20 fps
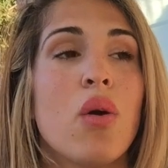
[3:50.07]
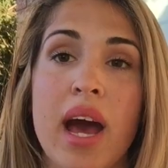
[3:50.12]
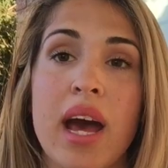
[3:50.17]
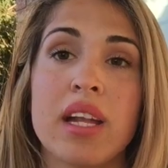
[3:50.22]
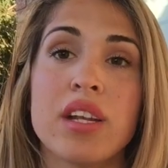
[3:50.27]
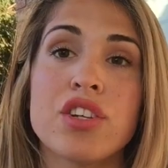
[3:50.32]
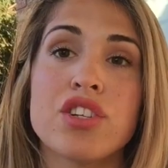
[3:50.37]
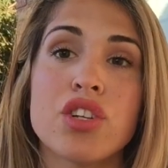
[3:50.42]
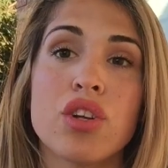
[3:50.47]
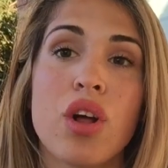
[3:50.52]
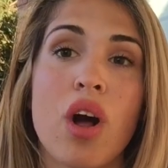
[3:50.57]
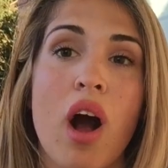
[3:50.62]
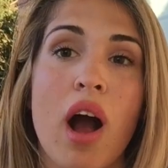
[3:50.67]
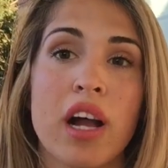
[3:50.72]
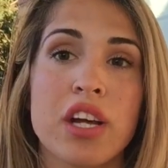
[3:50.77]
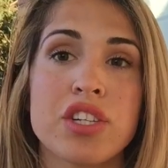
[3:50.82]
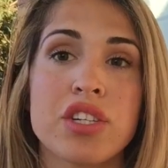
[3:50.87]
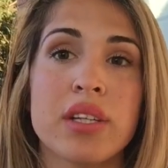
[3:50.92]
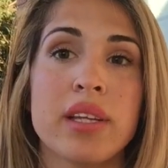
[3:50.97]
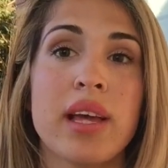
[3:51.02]
and she'll
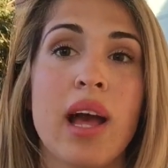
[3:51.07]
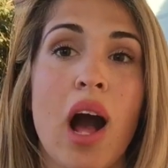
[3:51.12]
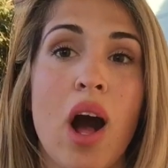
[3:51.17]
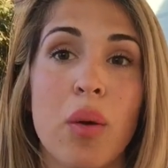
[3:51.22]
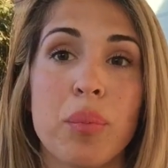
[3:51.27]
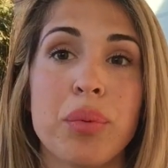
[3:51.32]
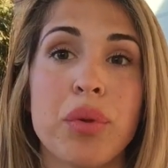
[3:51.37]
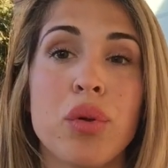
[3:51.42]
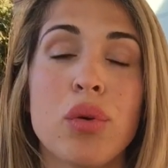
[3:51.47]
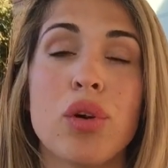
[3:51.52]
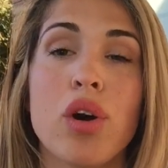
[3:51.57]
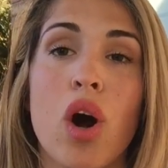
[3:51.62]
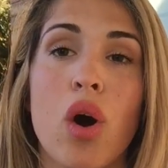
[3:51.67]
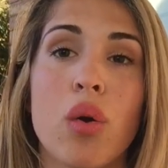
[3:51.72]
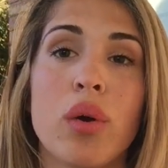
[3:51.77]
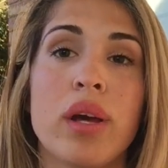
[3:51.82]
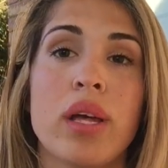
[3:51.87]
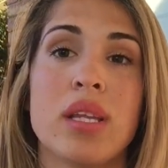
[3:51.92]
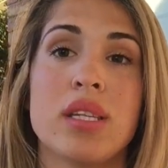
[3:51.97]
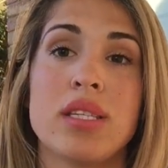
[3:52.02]
actually help you
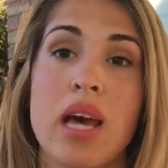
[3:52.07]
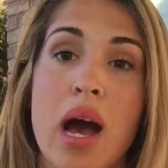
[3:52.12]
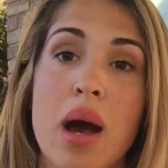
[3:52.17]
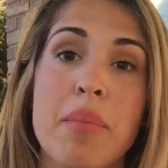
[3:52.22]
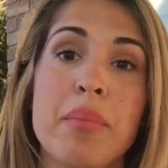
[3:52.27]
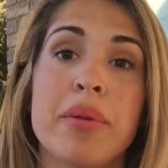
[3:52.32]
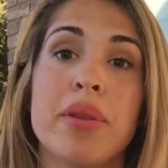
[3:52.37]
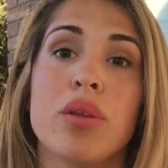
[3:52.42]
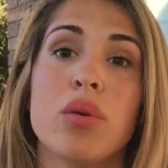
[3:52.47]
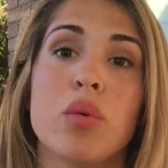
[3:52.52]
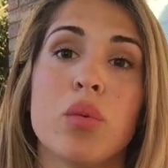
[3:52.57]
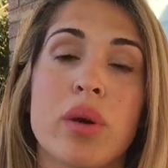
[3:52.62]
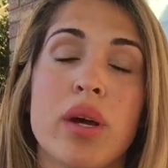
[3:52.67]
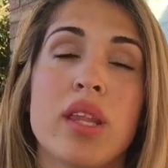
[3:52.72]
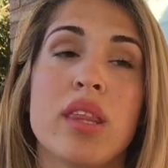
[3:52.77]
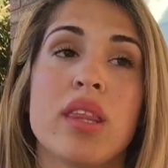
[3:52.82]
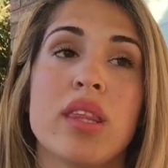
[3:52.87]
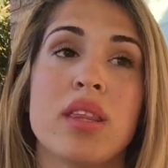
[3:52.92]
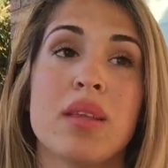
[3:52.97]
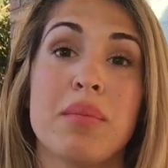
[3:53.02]
go in depth
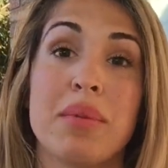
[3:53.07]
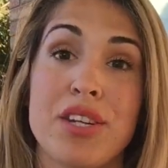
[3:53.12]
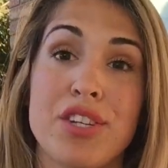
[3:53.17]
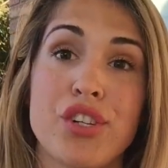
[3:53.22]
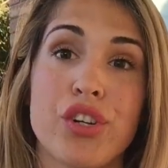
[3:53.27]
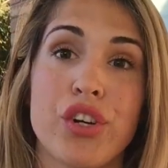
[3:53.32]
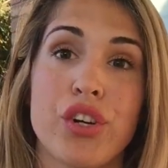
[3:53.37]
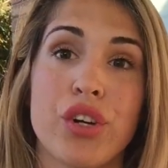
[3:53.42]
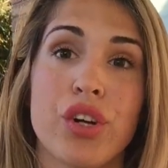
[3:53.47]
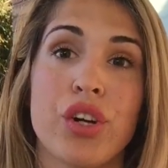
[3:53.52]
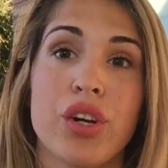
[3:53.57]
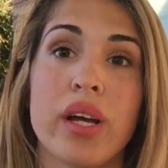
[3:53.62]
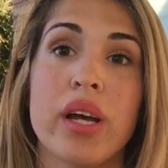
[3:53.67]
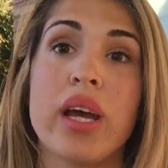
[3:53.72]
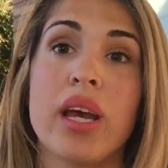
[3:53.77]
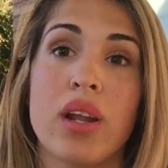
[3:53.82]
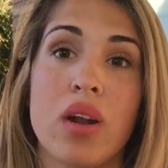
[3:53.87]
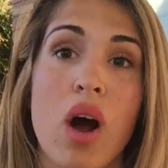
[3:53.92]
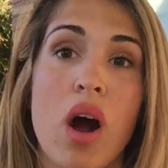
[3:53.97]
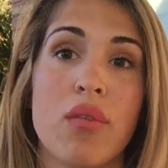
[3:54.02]
with the material
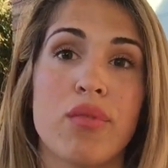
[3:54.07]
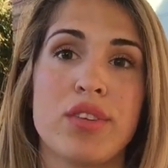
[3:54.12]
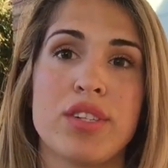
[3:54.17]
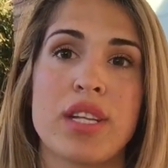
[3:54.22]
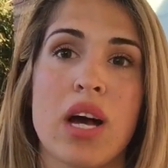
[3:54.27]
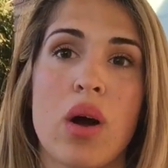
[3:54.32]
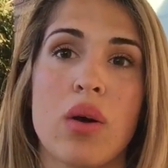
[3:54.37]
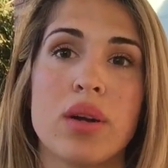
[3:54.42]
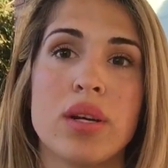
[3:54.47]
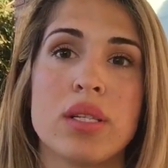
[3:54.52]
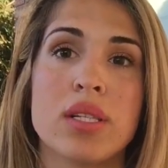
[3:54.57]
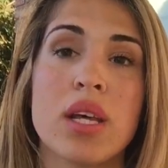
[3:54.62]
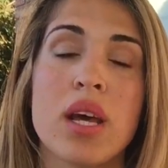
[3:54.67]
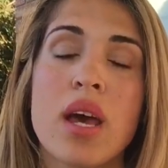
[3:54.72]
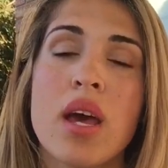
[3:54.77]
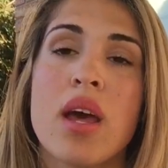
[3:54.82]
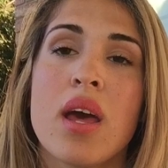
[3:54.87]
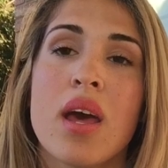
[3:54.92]
in office hours.